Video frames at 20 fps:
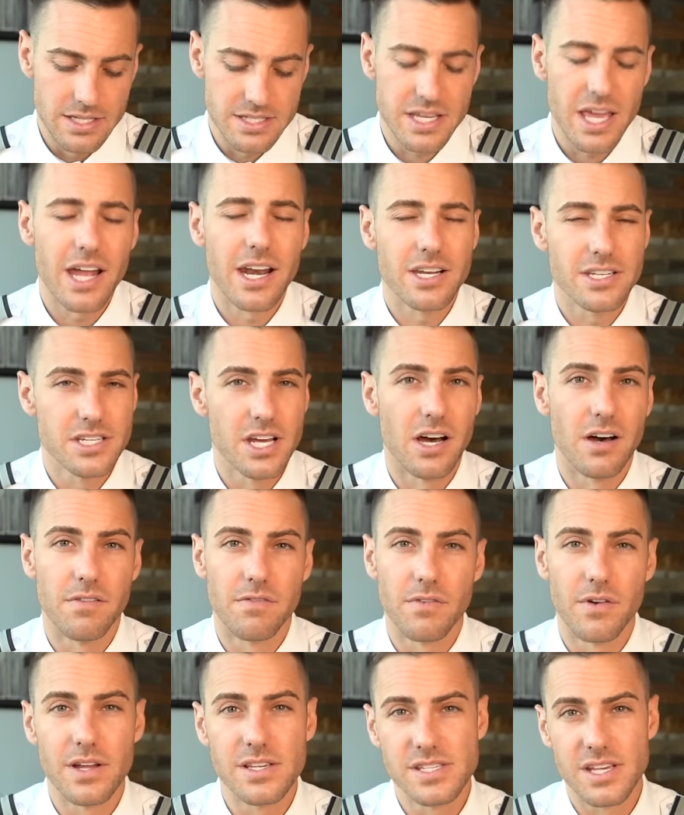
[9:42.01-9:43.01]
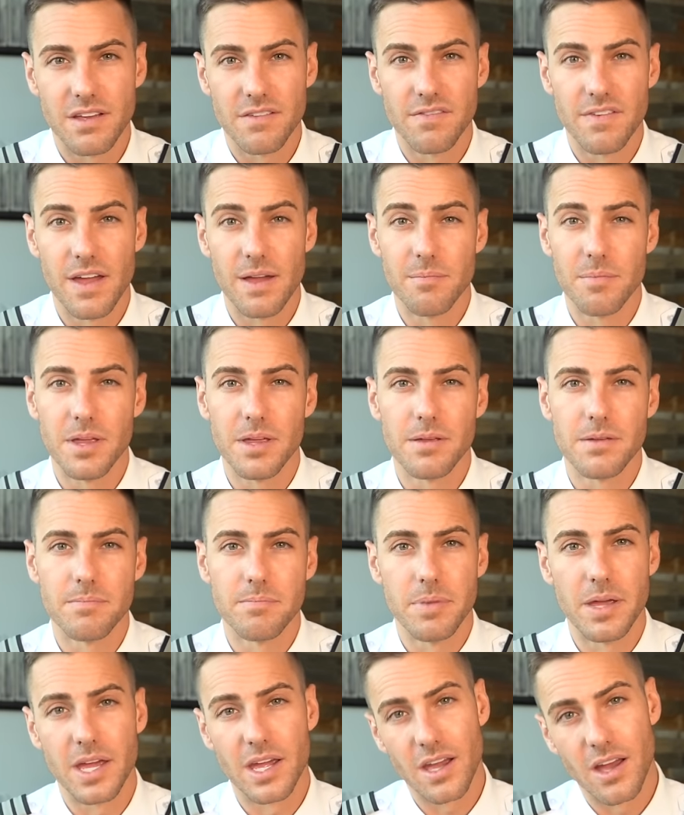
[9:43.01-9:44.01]
kind of tough raising family,
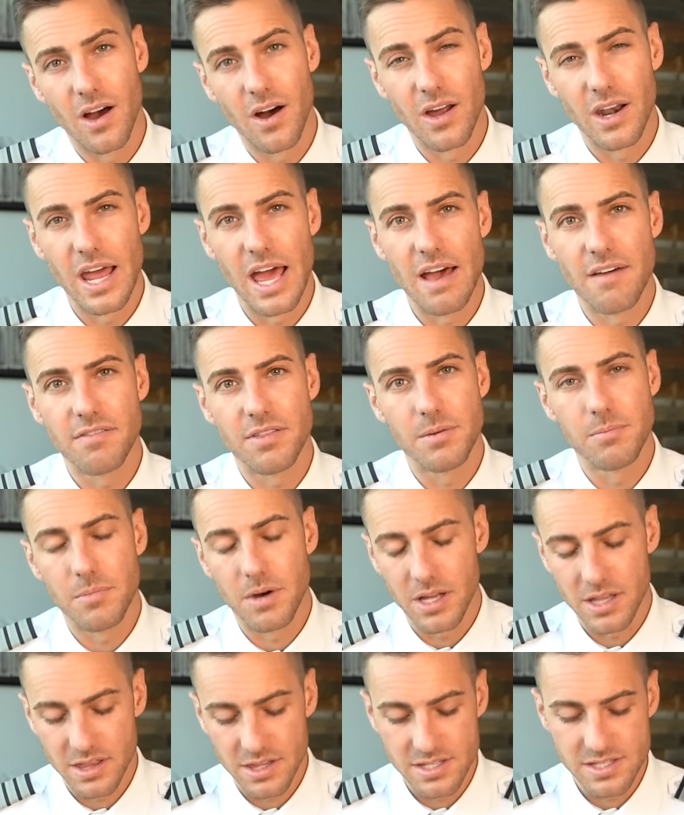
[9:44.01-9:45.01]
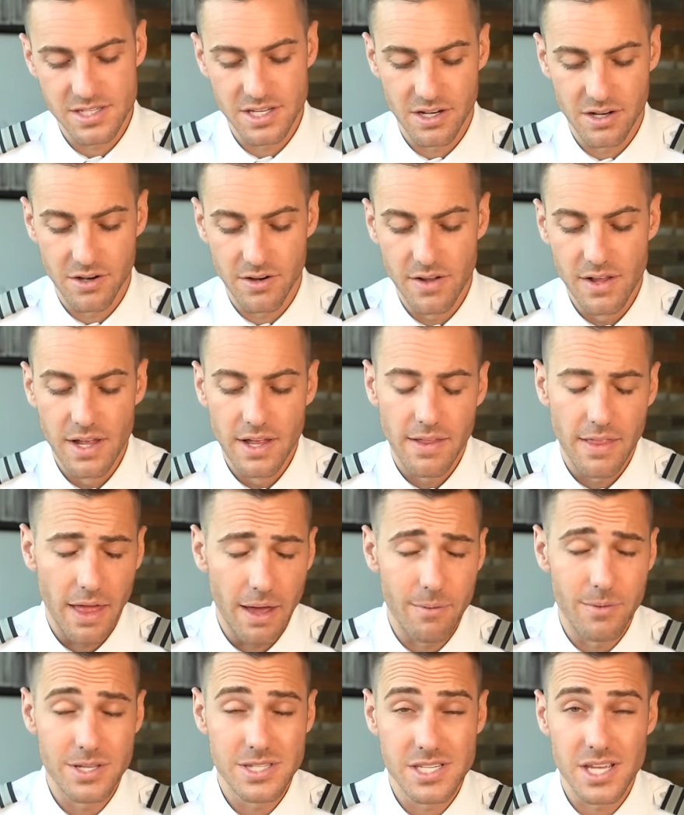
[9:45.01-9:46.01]
being gone half the month. So
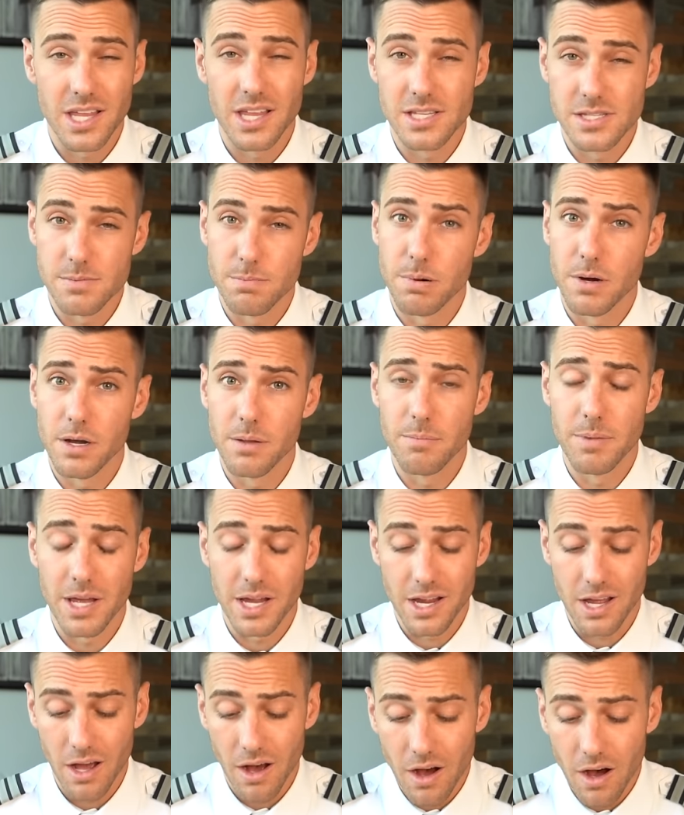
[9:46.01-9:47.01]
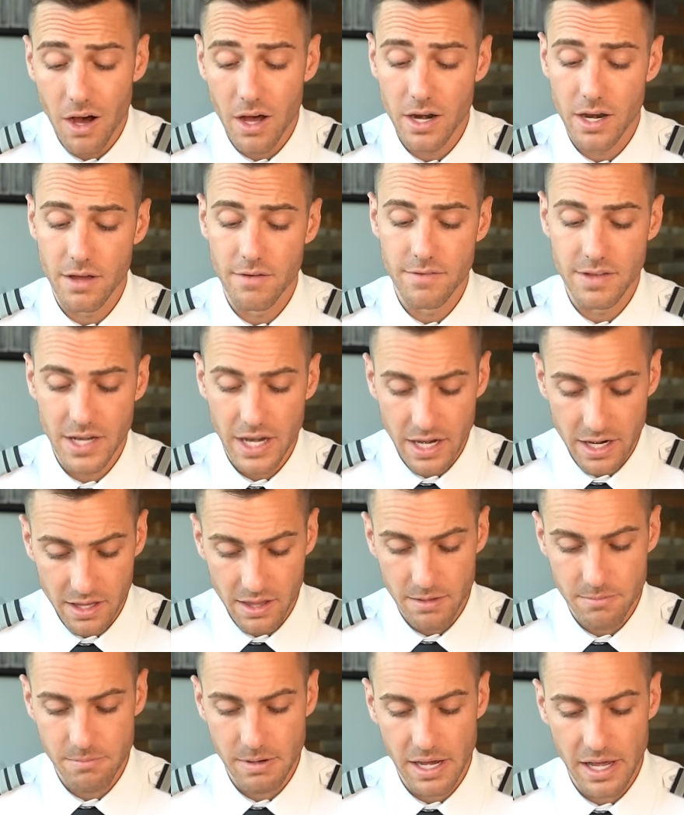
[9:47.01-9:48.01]
I would say that's a pretty big con of an
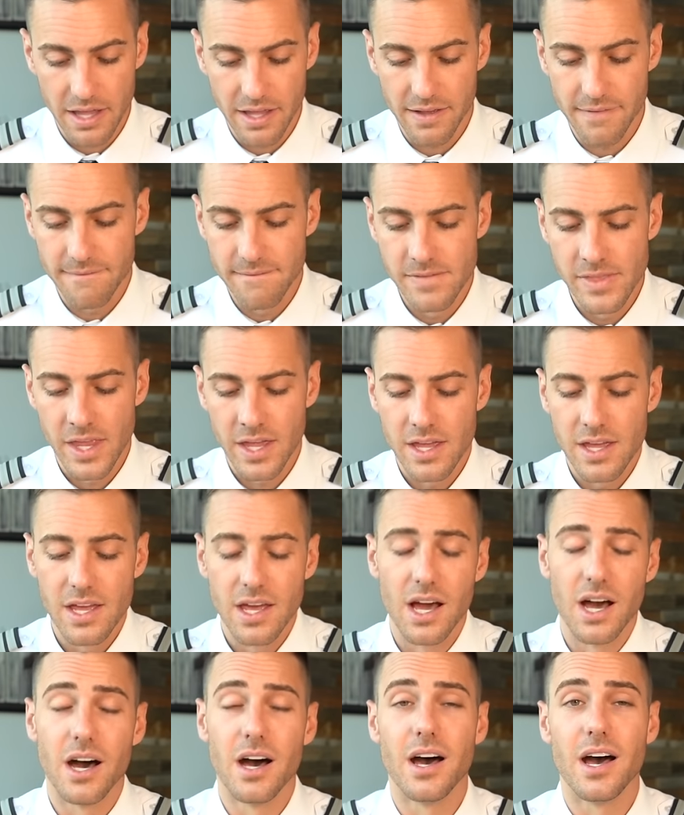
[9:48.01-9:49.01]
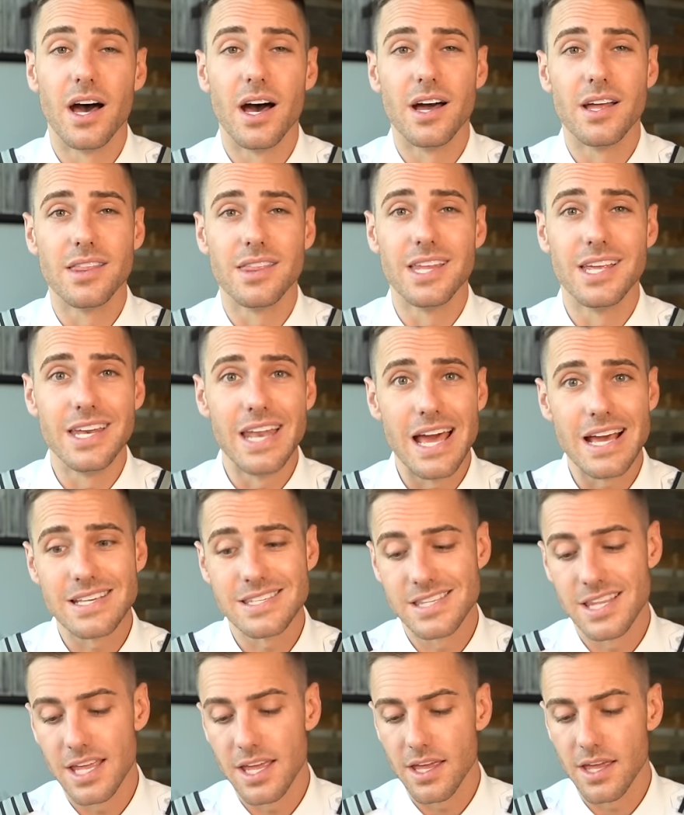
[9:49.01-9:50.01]
airline pilot. The
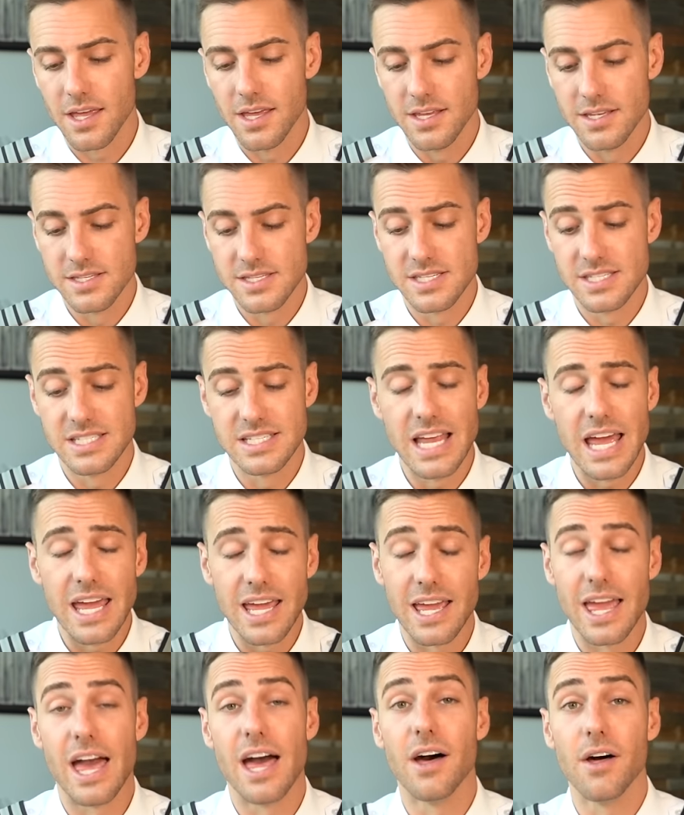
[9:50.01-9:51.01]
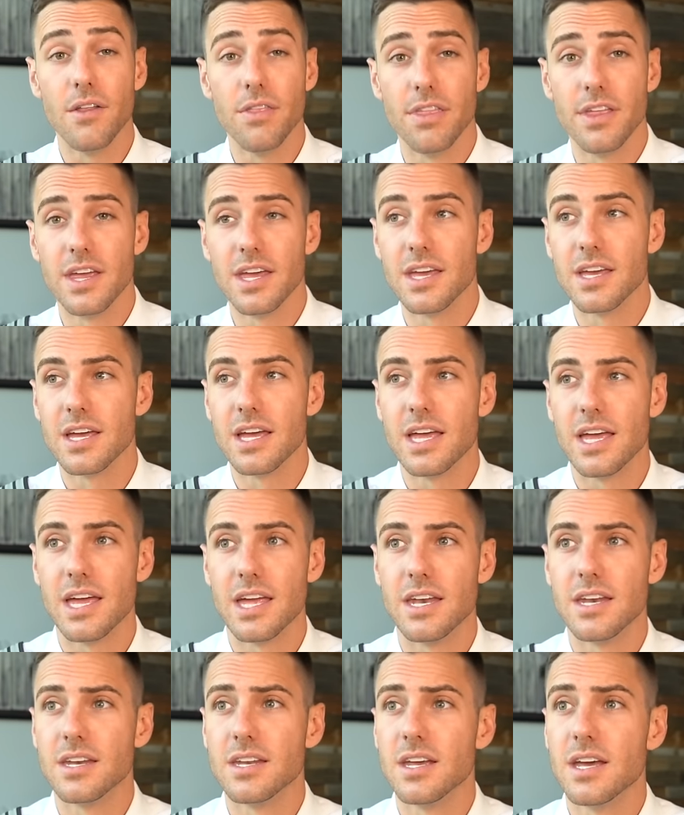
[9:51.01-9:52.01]
next thing is staying healthy.
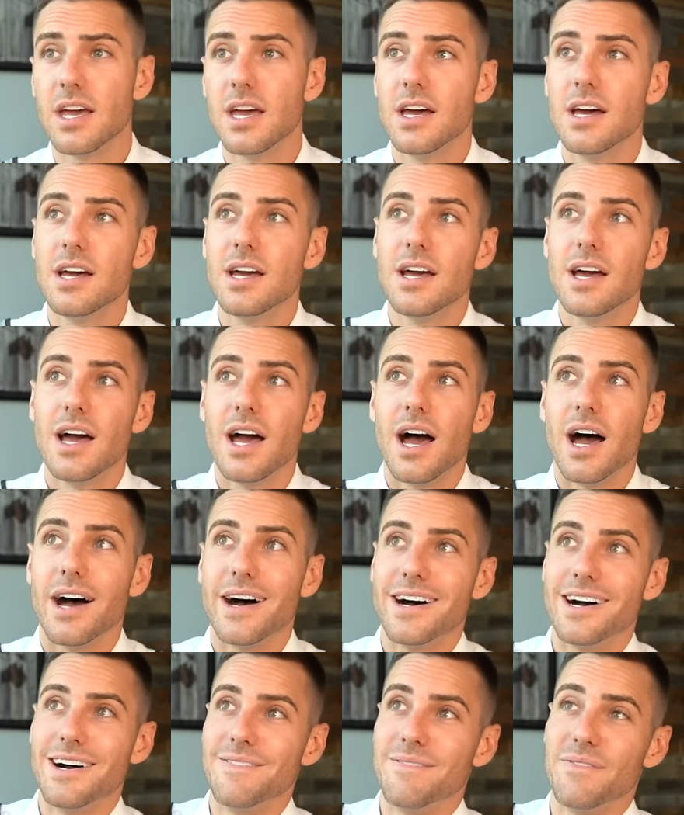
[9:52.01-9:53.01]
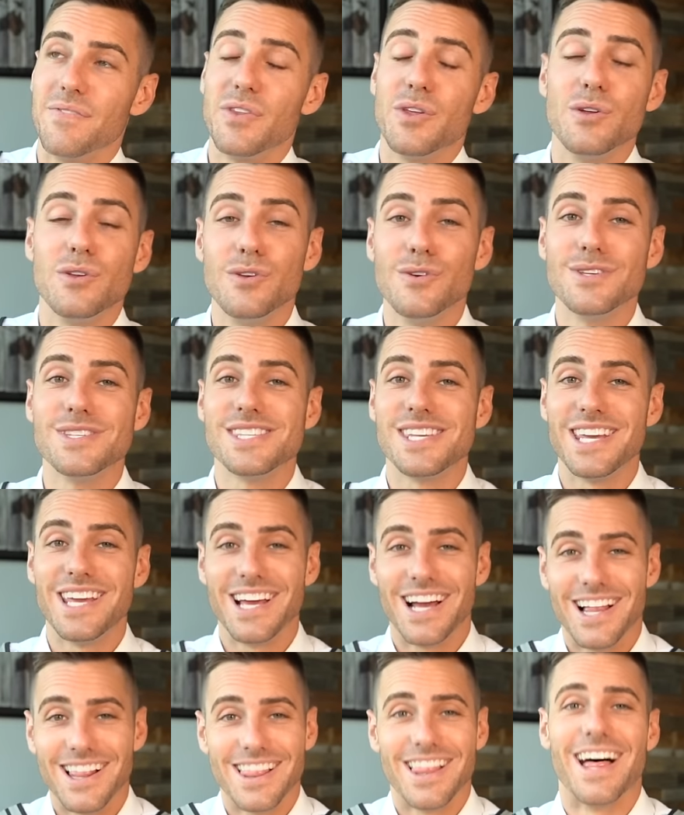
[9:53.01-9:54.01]
And You do see
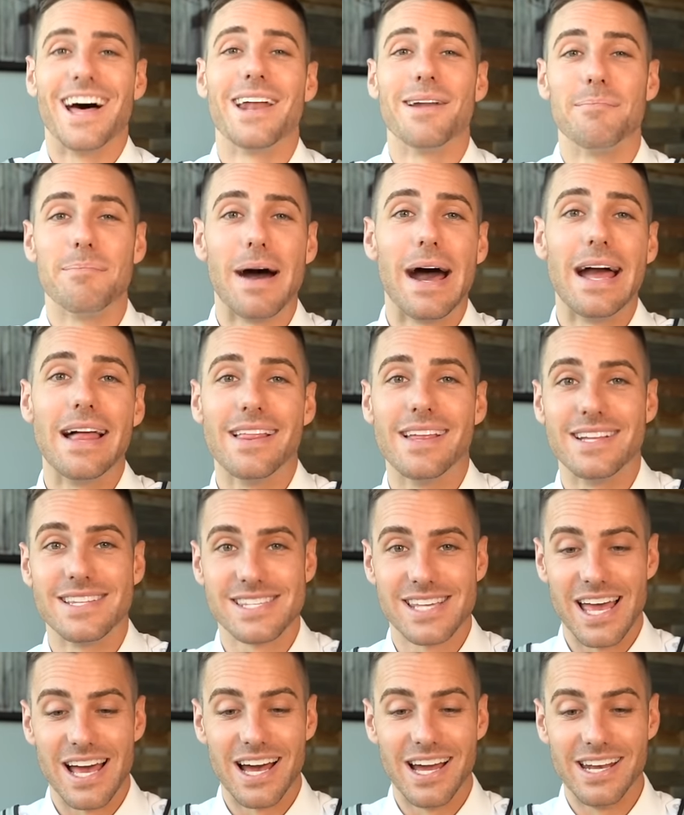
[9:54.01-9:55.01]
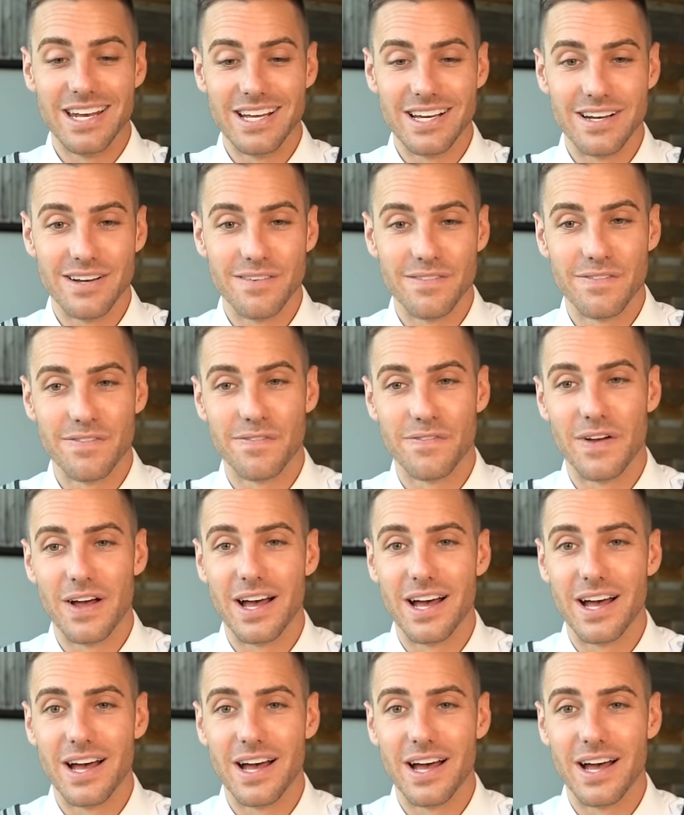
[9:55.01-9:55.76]
a lot of pilots kind of